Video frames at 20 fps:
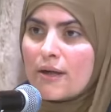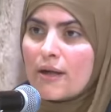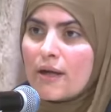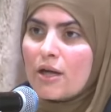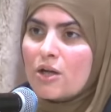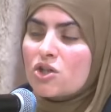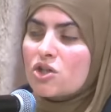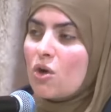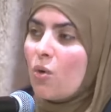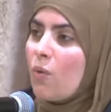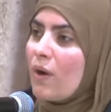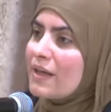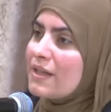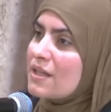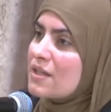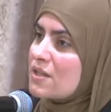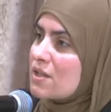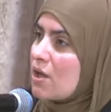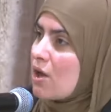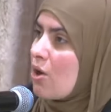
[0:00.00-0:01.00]
So what
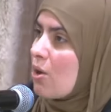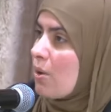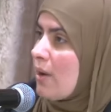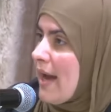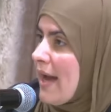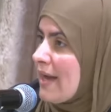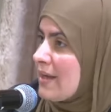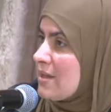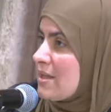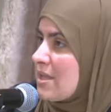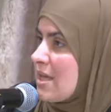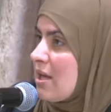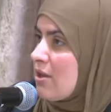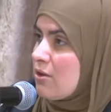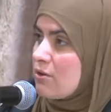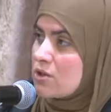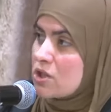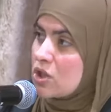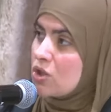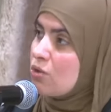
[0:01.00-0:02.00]
does the Quran say?
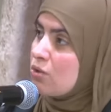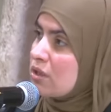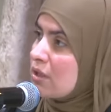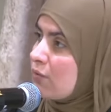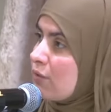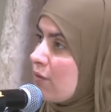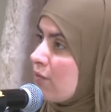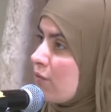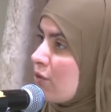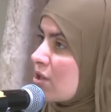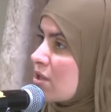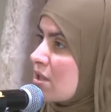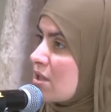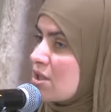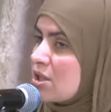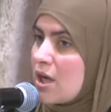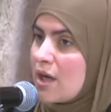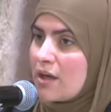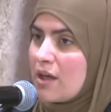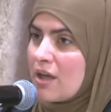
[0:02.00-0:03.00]
There's two different verses
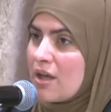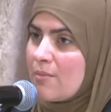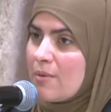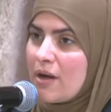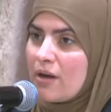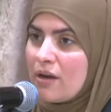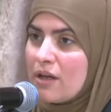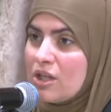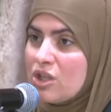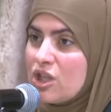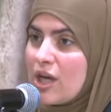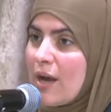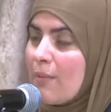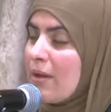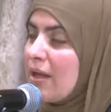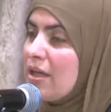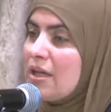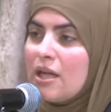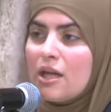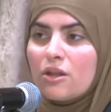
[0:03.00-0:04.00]
talking about hijab,
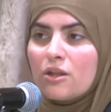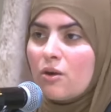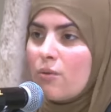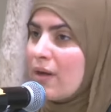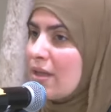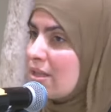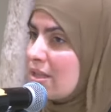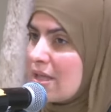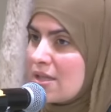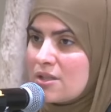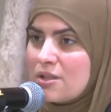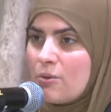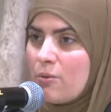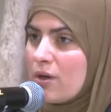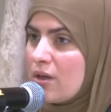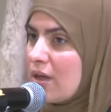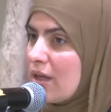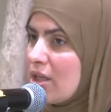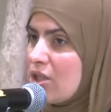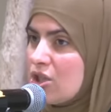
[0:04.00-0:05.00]
and neither one says the
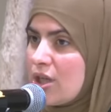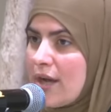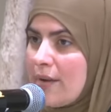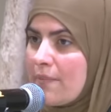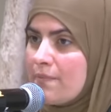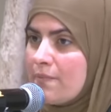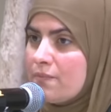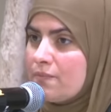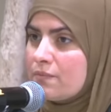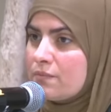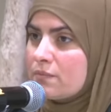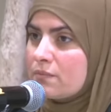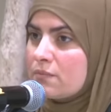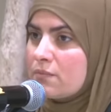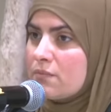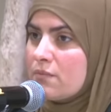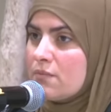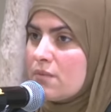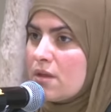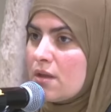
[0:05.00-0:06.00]
word hijab.
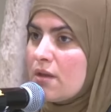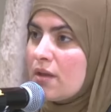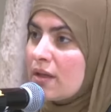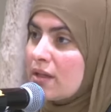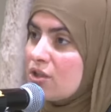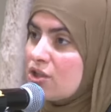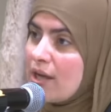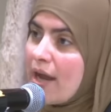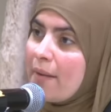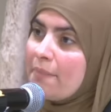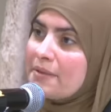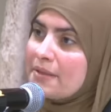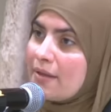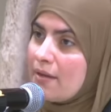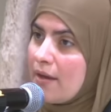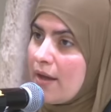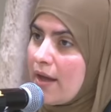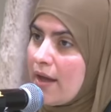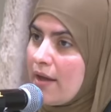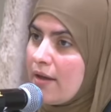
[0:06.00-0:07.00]
Hijab
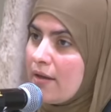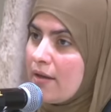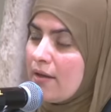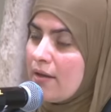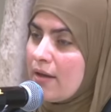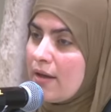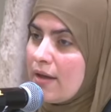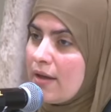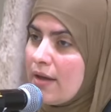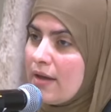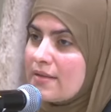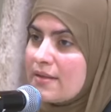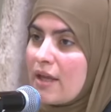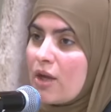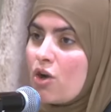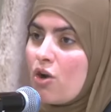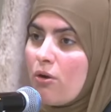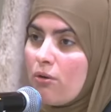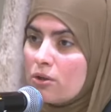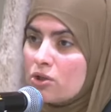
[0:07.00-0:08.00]
today is a
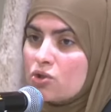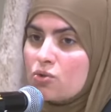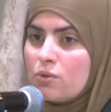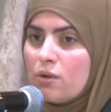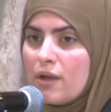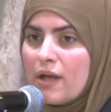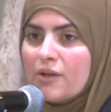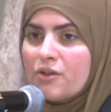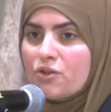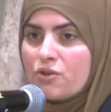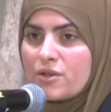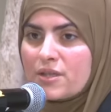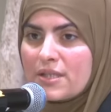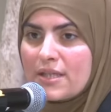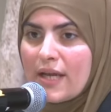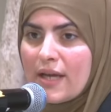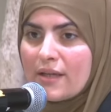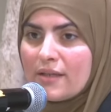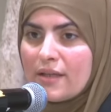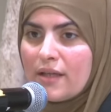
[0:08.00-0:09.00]
cultural
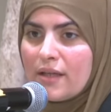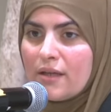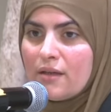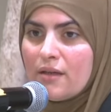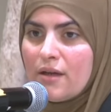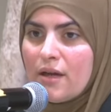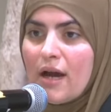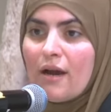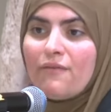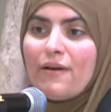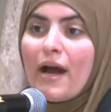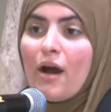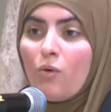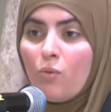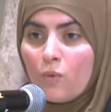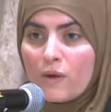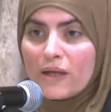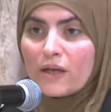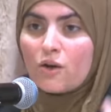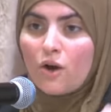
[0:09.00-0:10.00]
understanding of how
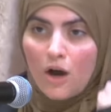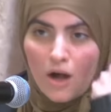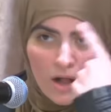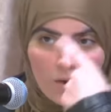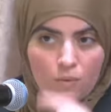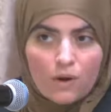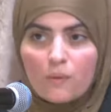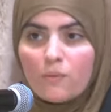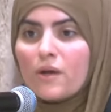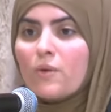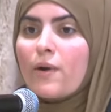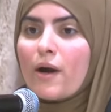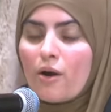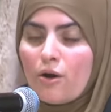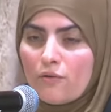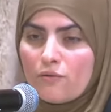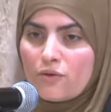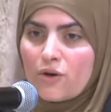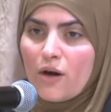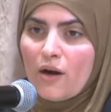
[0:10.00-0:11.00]
we call what we wear
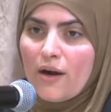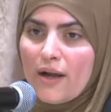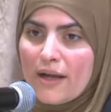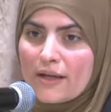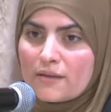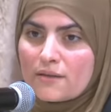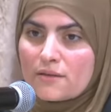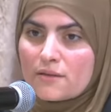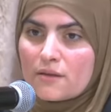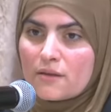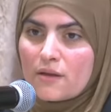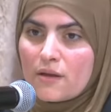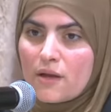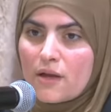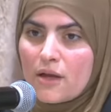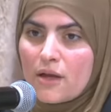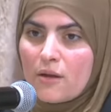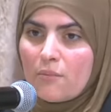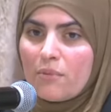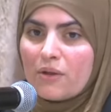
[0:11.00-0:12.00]
over our heads.
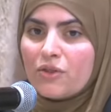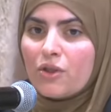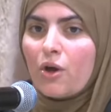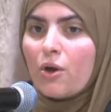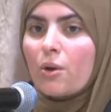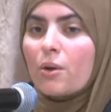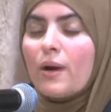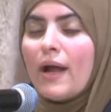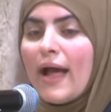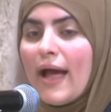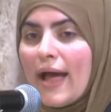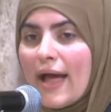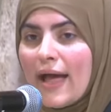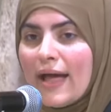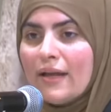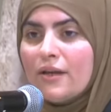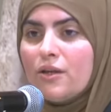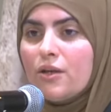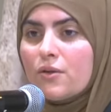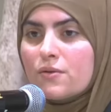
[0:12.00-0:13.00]
But the
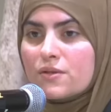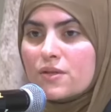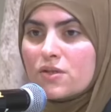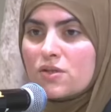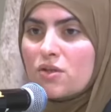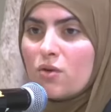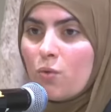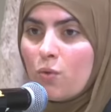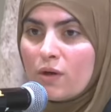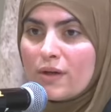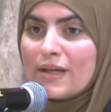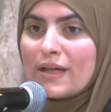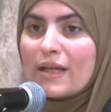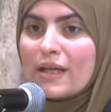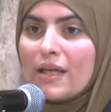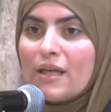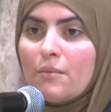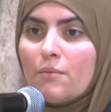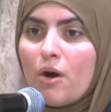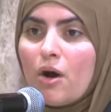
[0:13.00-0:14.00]
Quran uses the word
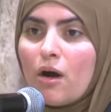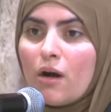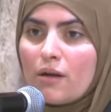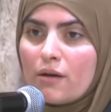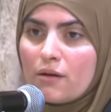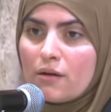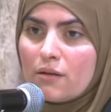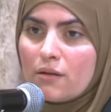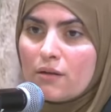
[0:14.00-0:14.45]
khimar.